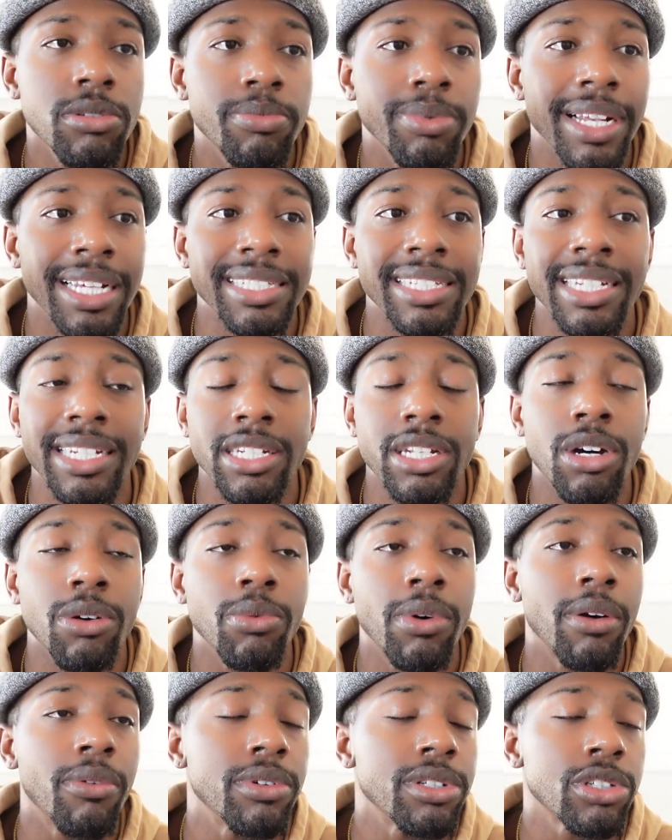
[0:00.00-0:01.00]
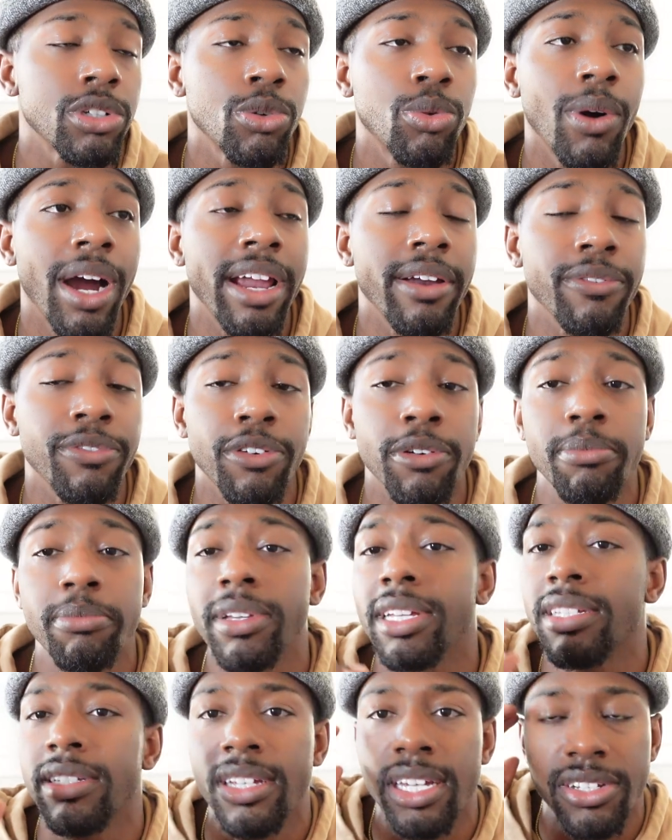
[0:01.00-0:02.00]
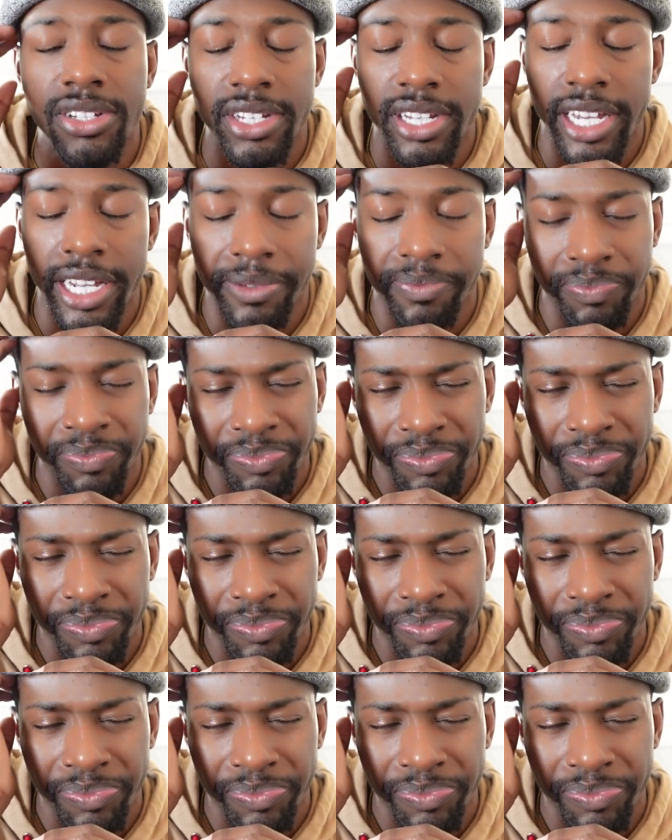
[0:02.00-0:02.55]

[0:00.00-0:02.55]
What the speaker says: but I didn't know what was quite for me just yet.